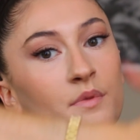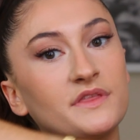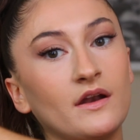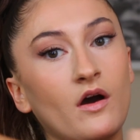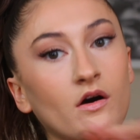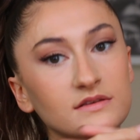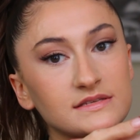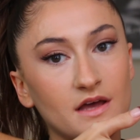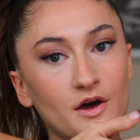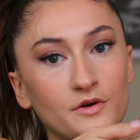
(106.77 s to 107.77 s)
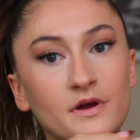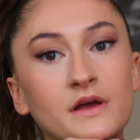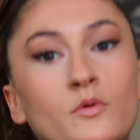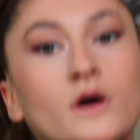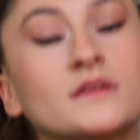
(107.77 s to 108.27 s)
But then also,
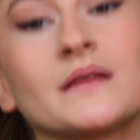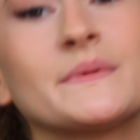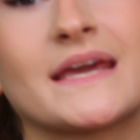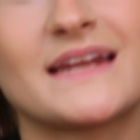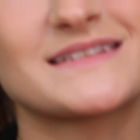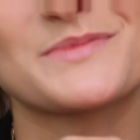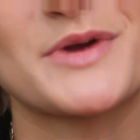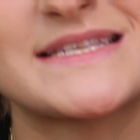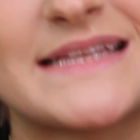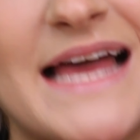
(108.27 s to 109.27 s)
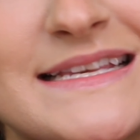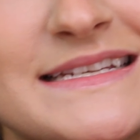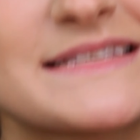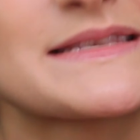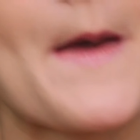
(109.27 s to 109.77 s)
well, let me get into the bracelet last,
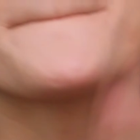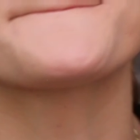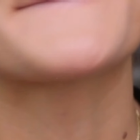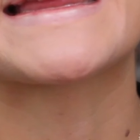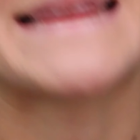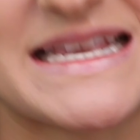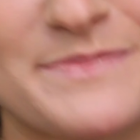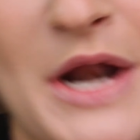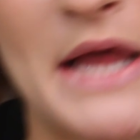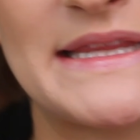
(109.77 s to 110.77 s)
because last but not